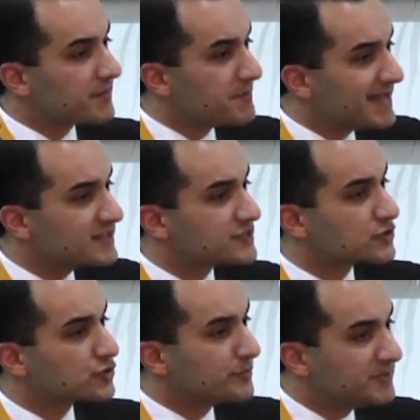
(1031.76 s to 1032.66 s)
meant
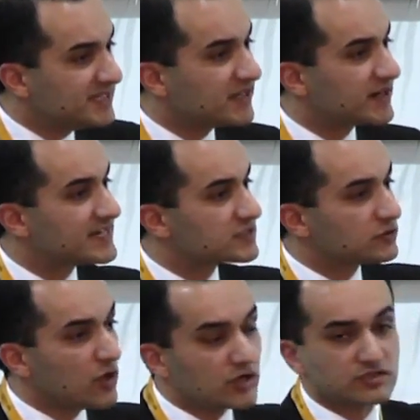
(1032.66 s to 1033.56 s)
to be there as the
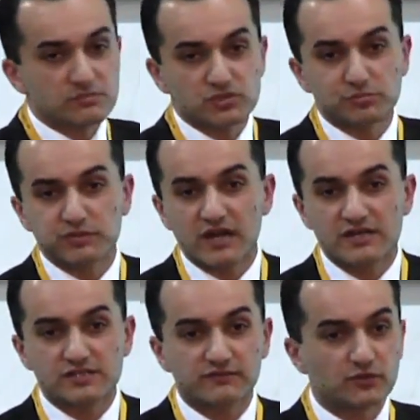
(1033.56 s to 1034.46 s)
long-term
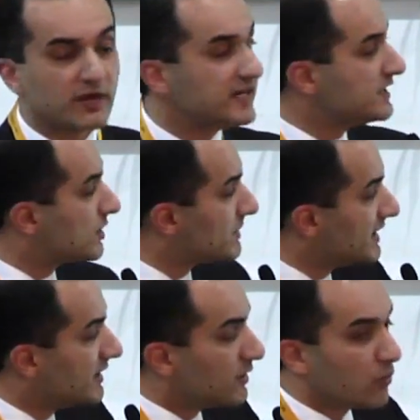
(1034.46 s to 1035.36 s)
suppliers of uranium,
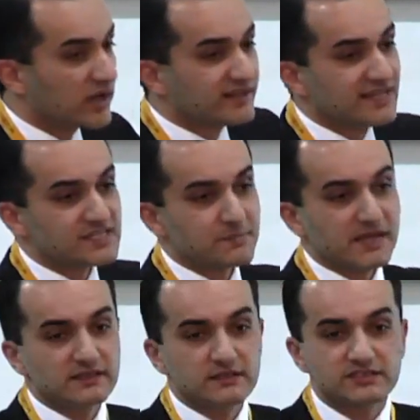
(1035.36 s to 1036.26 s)
what did they
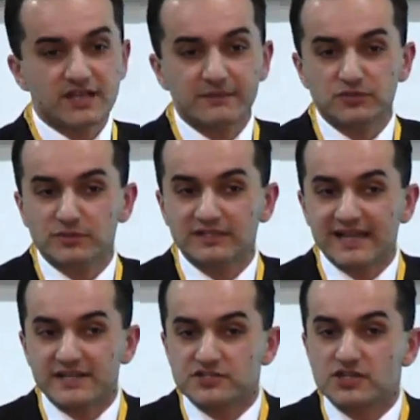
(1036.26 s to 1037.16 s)
spend their time doing
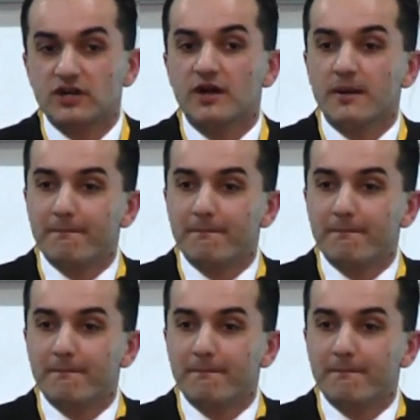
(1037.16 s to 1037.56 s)
last year?